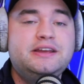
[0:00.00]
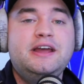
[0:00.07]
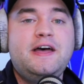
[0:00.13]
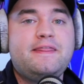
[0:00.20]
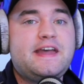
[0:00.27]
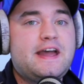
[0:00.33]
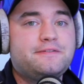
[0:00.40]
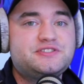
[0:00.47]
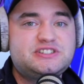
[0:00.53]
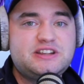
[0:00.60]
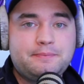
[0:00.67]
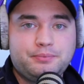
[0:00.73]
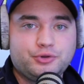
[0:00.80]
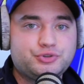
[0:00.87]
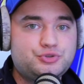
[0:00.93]
They have
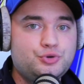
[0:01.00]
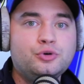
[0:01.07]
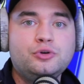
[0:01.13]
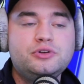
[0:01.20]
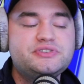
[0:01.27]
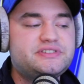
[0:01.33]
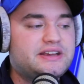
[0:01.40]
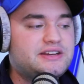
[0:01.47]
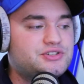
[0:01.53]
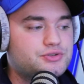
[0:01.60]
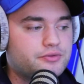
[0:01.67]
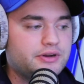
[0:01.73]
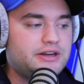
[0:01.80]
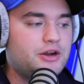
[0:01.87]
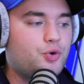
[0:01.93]
simple tools like
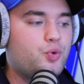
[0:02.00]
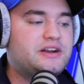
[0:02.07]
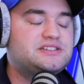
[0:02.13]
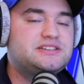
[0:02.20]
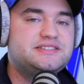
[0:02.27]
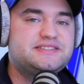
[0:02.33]
screening questions